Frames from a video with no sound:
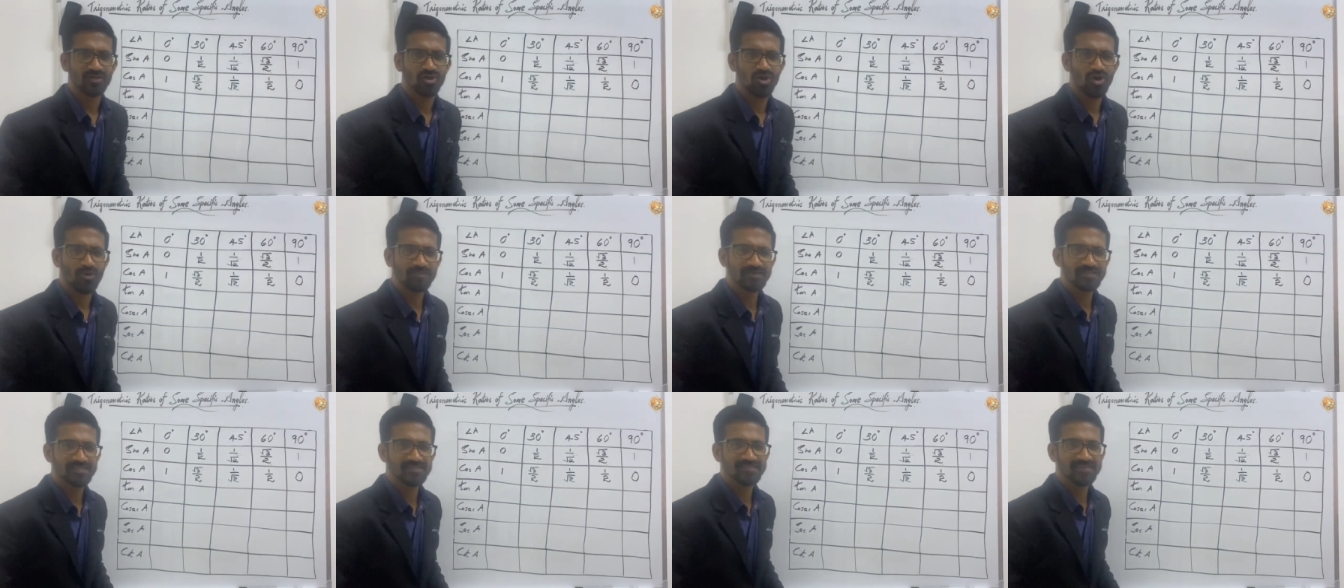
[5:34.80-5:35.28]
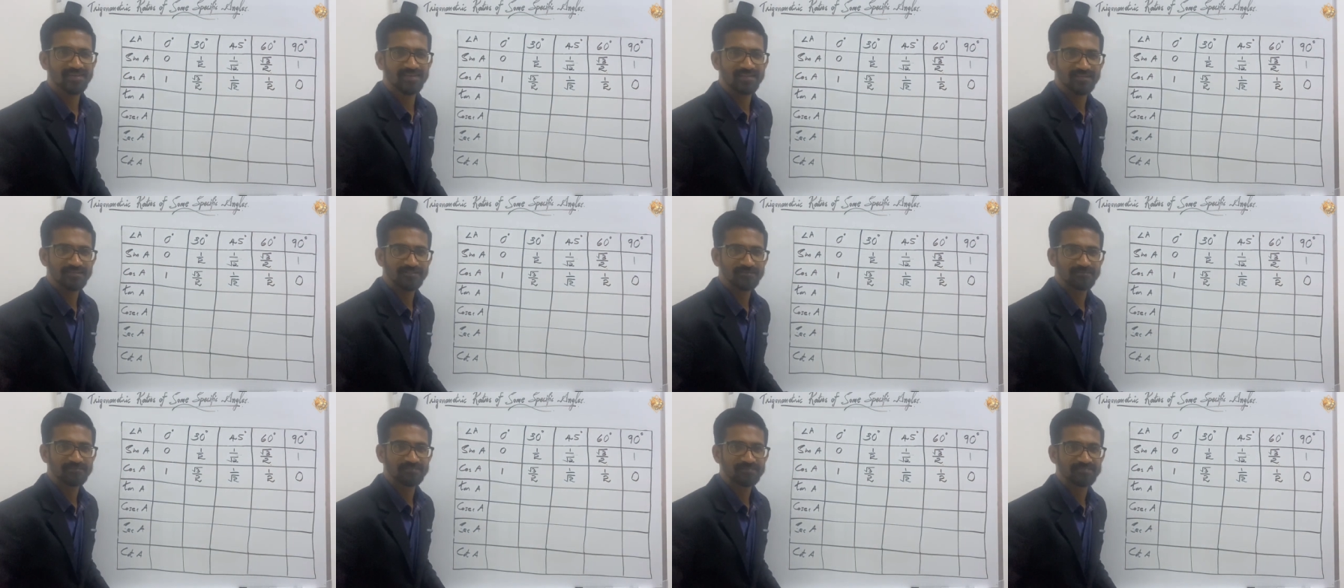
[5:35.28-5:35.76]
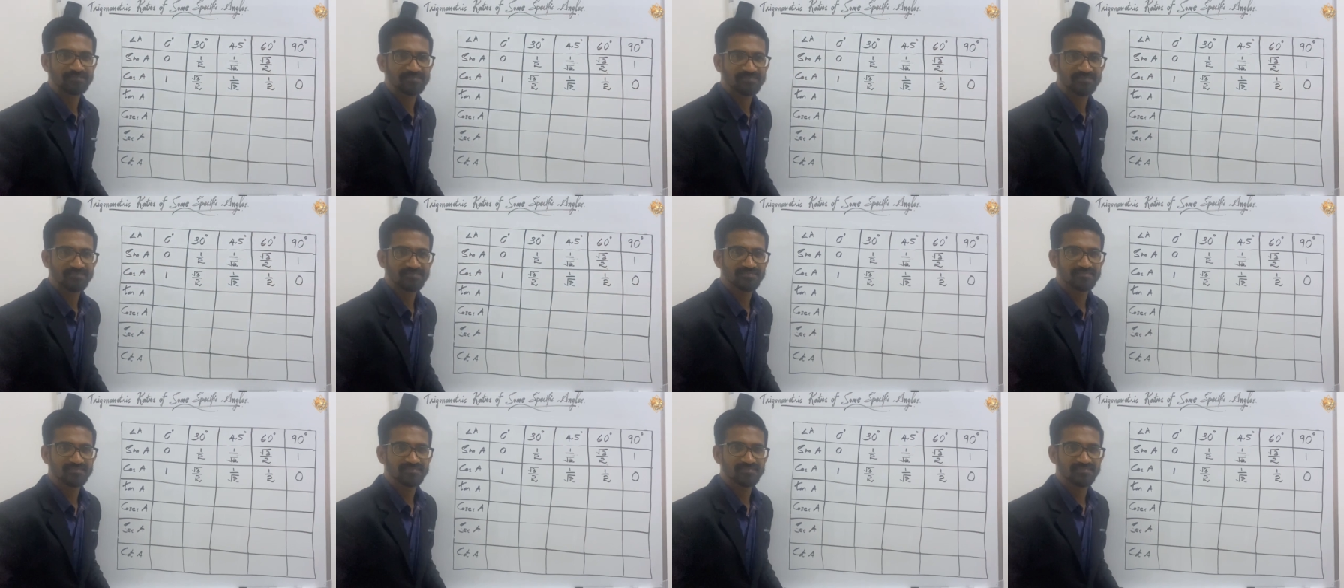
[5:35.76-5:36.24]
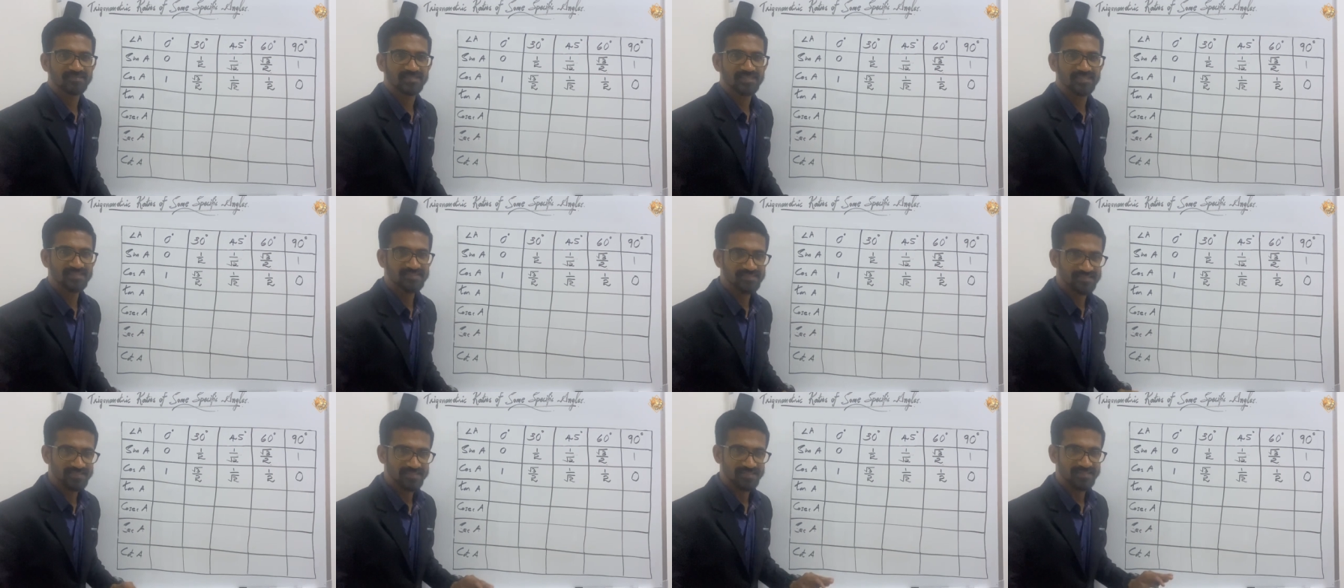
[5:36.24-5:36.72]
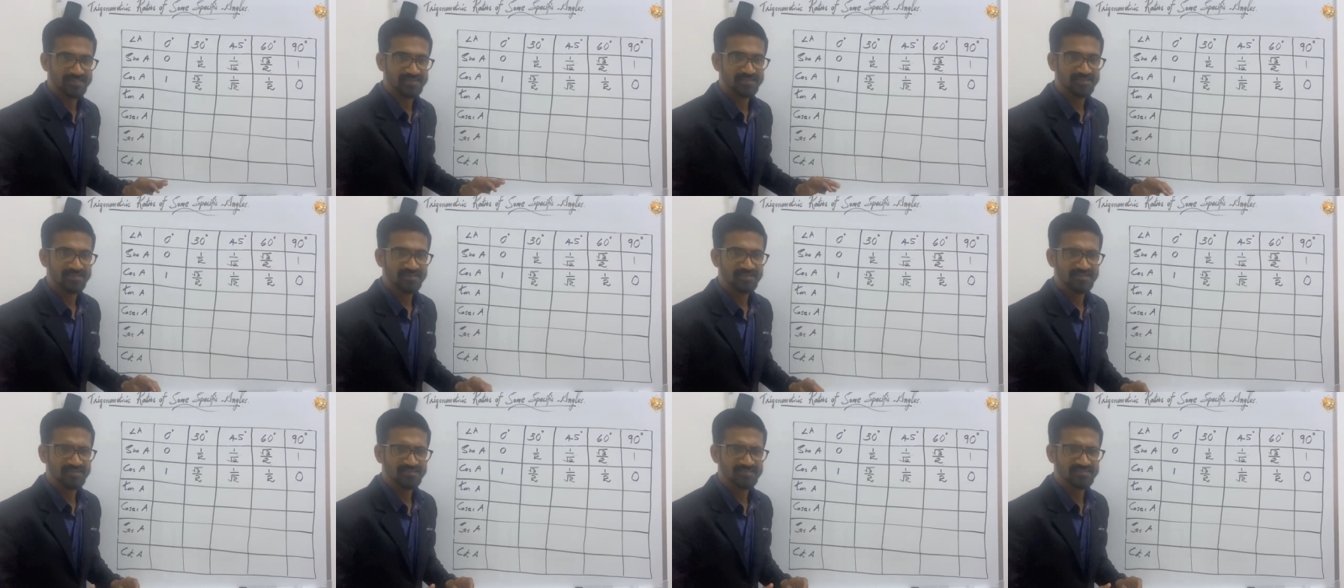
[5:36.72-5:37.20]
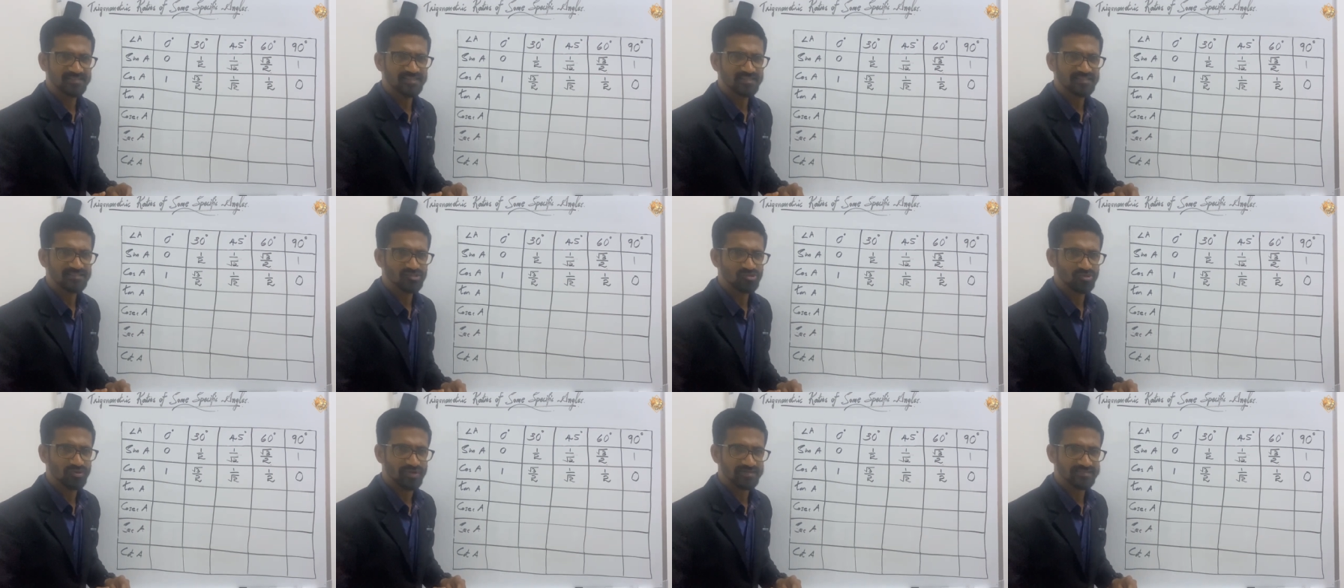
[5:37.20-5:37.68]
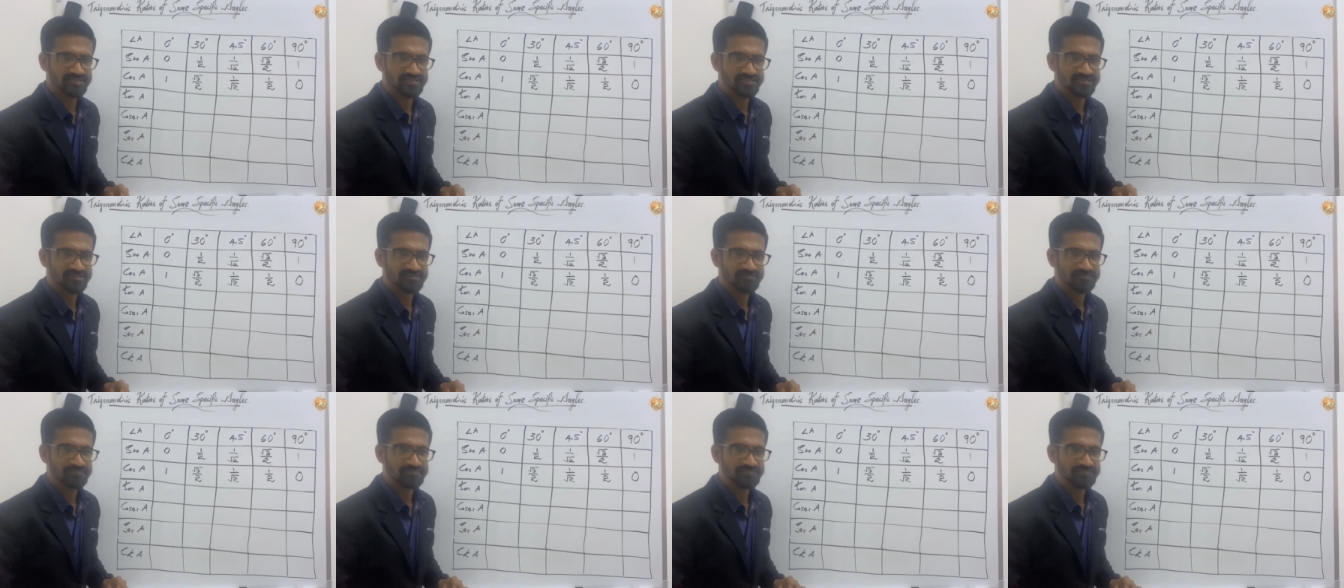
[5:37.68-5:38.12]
Hope it is clear. Easy, isn't it, students?